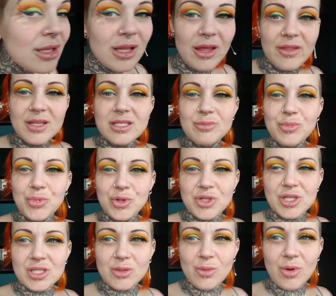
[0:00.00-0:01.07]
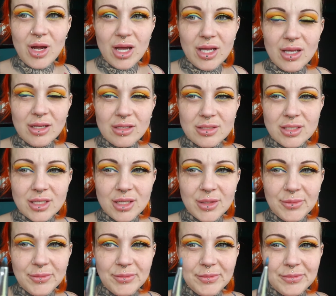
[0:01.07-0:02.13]
like this brush is quite
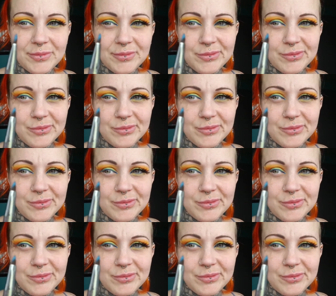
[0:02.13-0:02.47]
it's